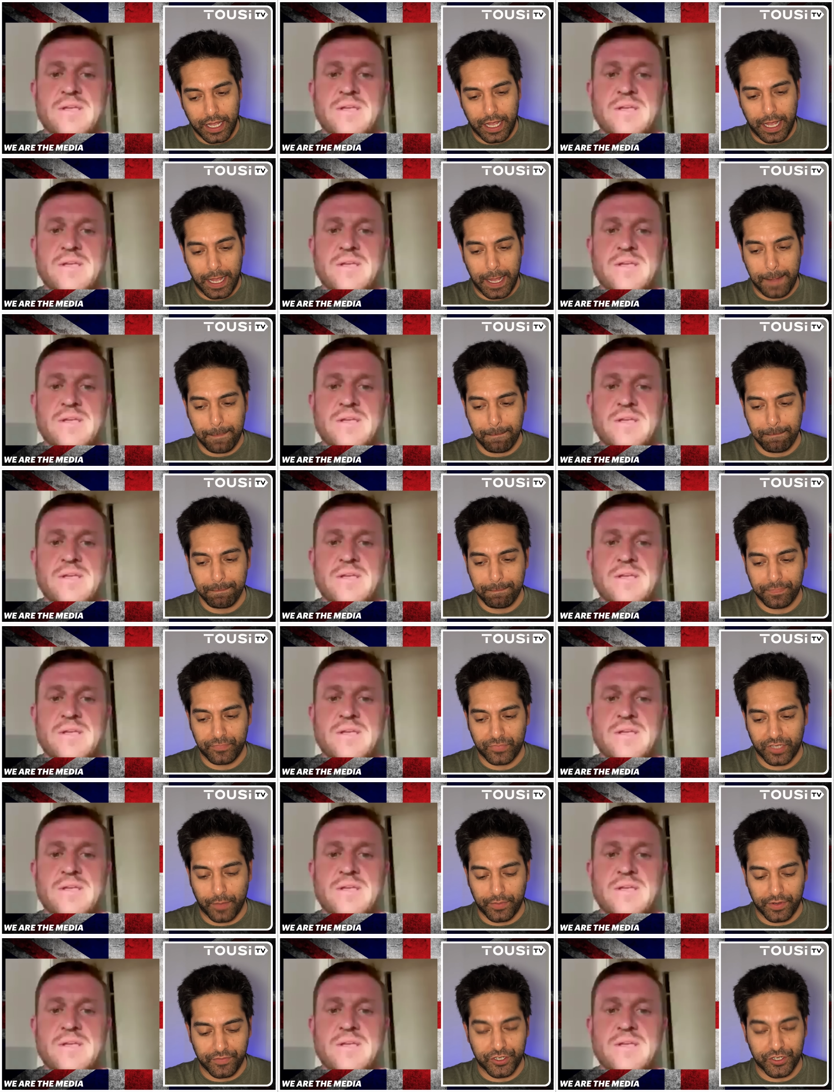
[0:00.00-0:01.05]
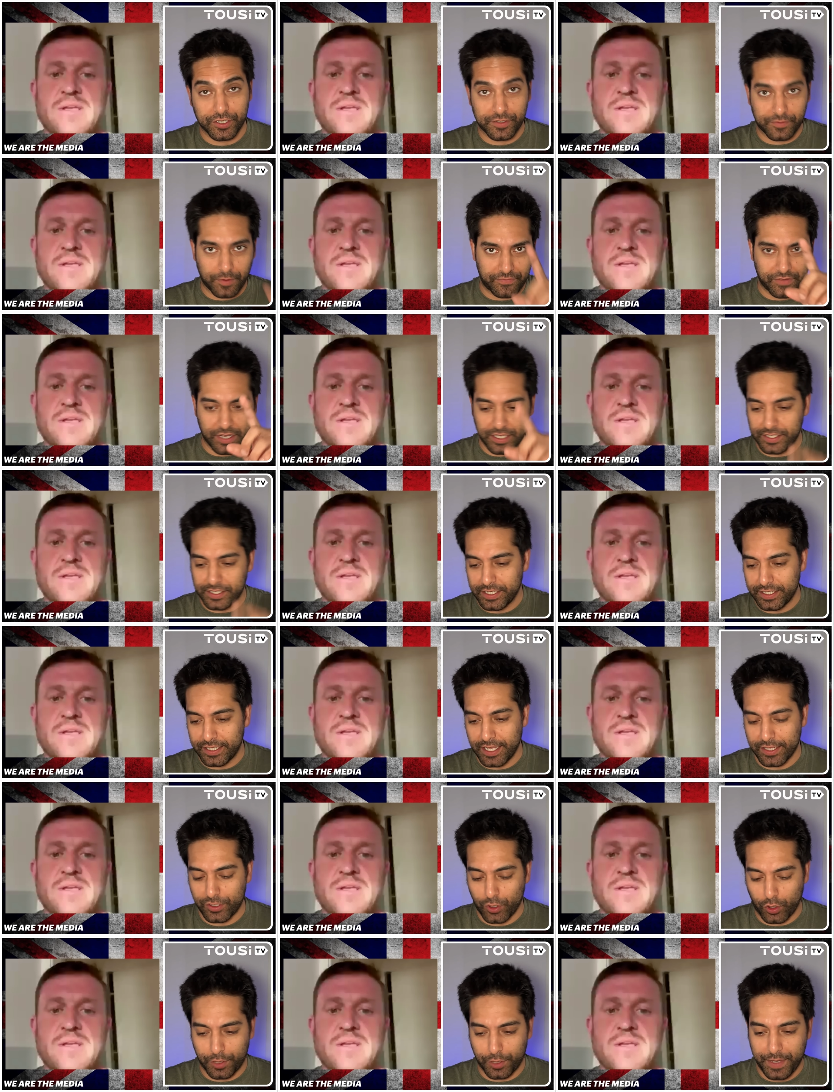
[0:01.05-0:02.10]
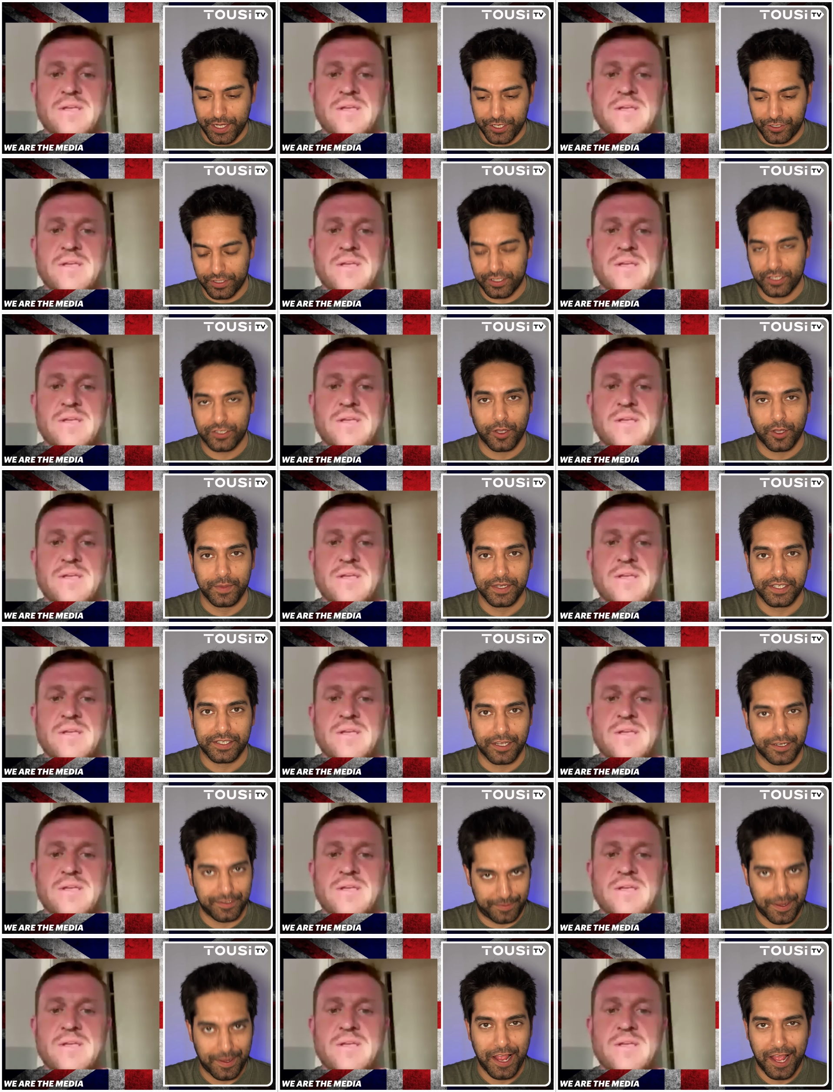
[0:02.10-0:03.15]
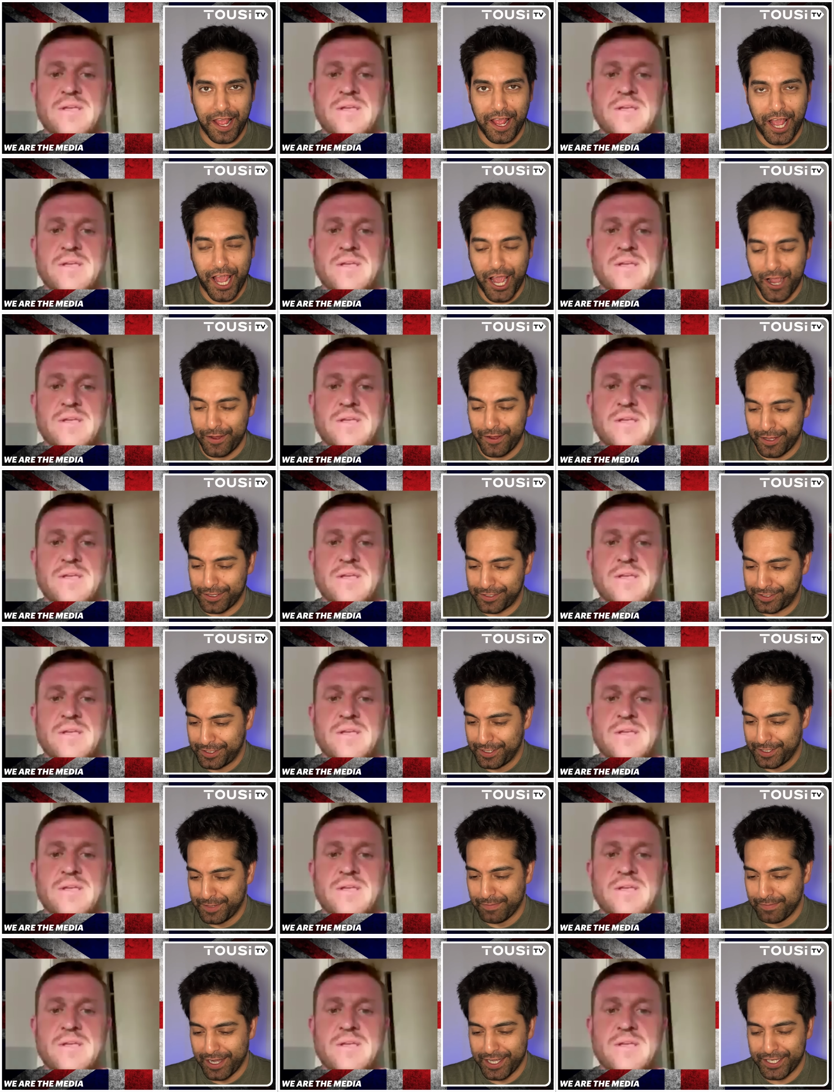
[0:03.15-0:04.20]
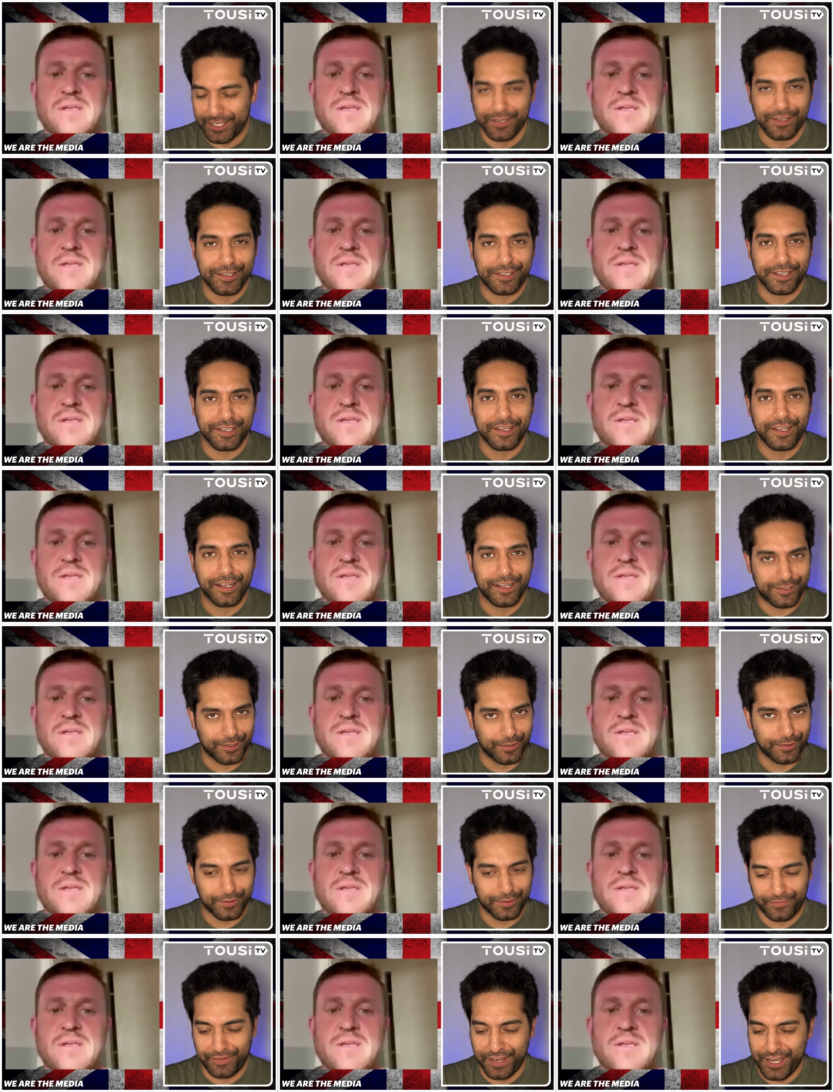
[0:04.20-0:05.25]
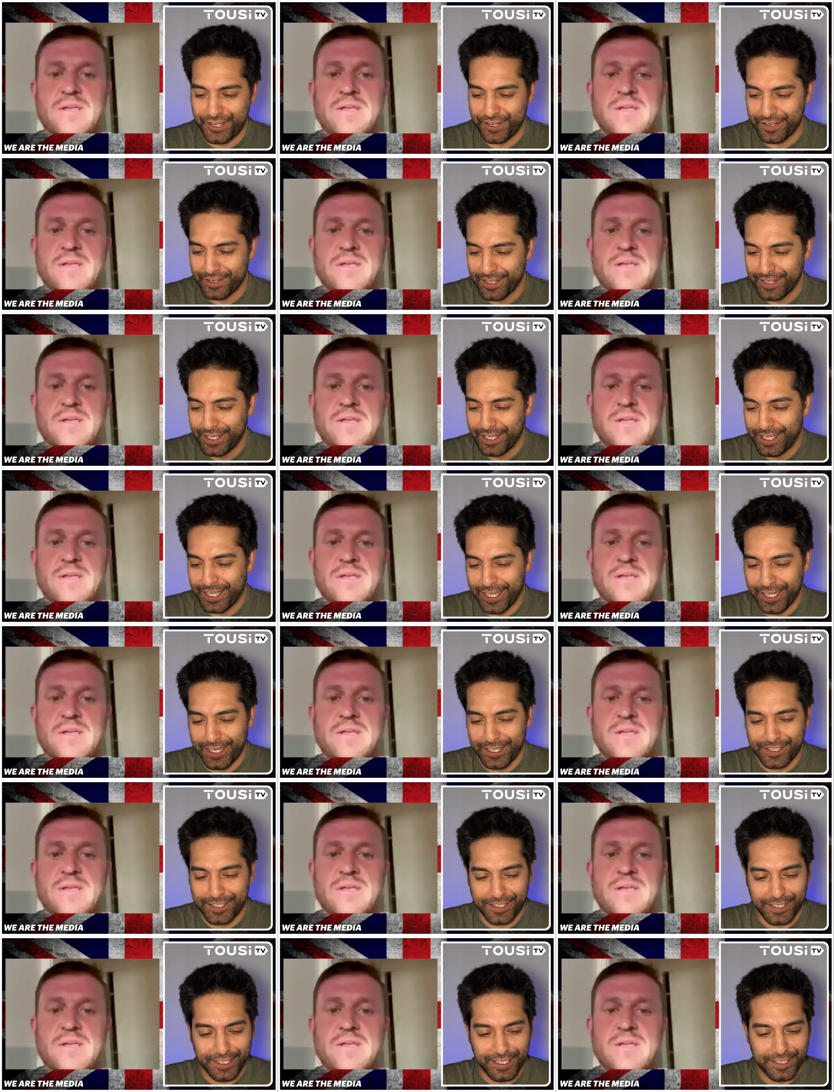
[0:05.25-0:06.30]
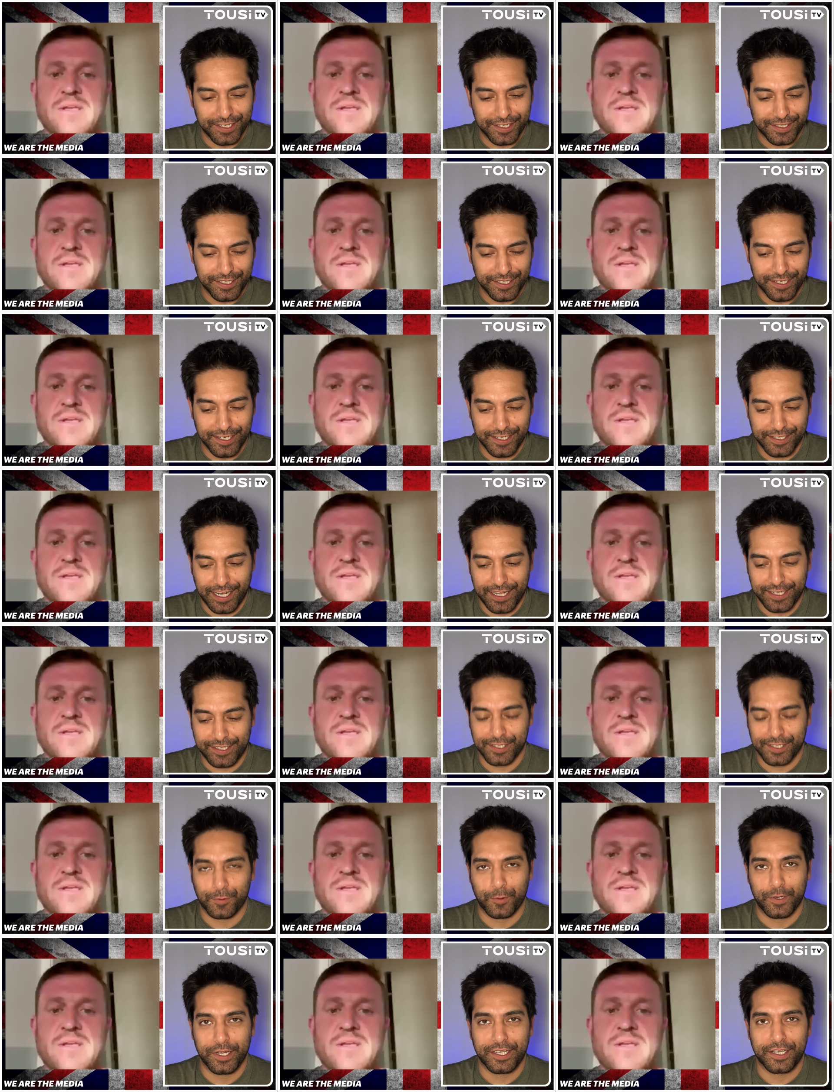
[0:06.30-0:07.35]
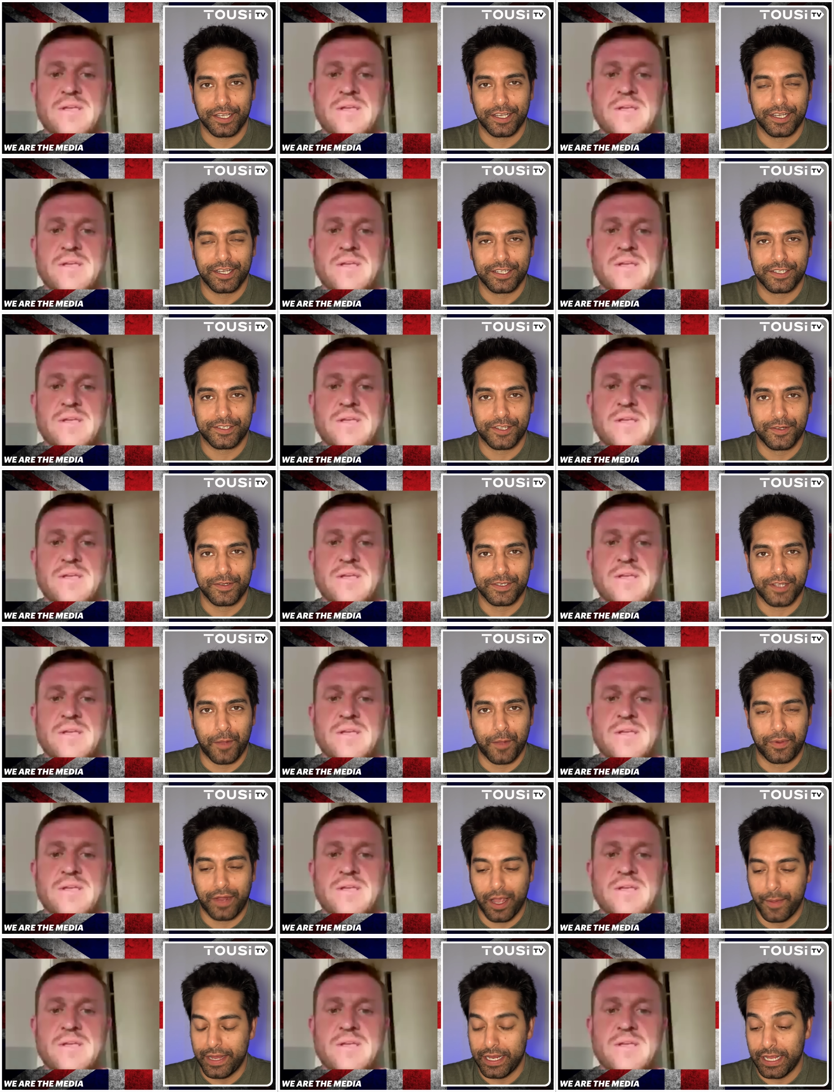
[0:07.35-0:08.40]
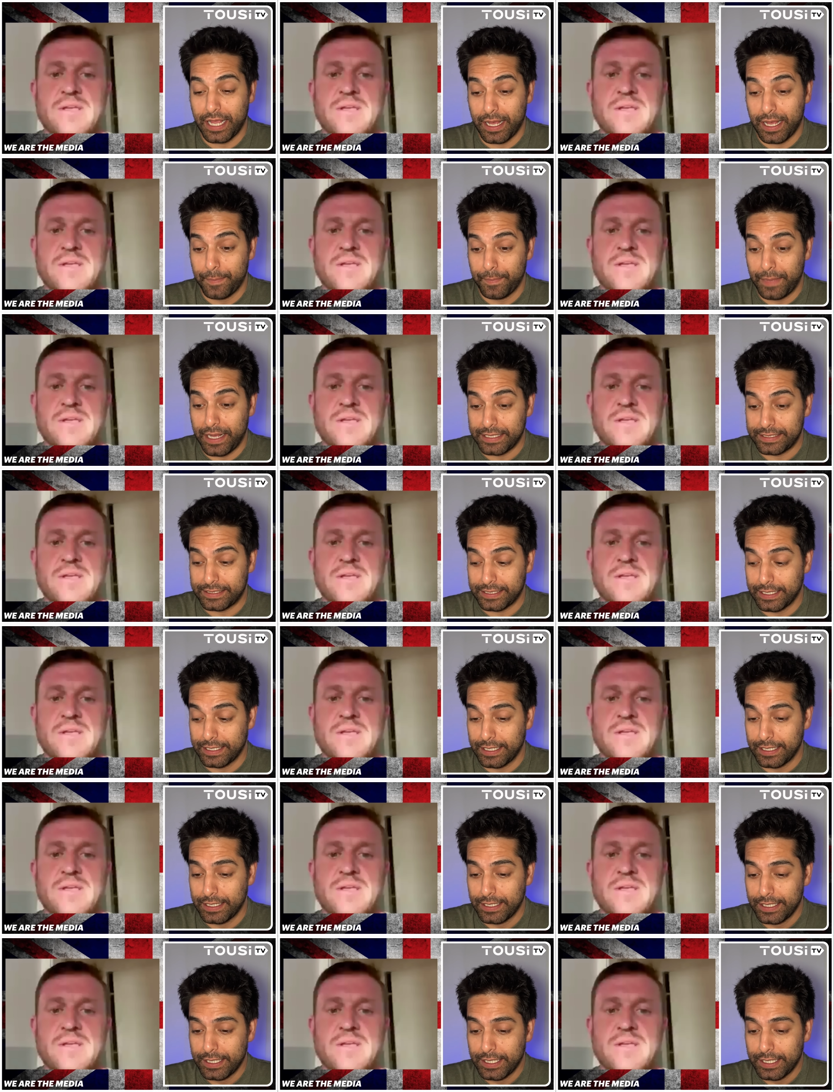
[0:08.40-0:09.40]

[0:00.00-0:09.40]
Speaker 1: A um, couple of issues. Well, firstly, the documentary that Tommy's done. Oh yes, Mahyar Tousi has also featured in it so in, this, in his latest work, uh, so it's upcoming. And um, but a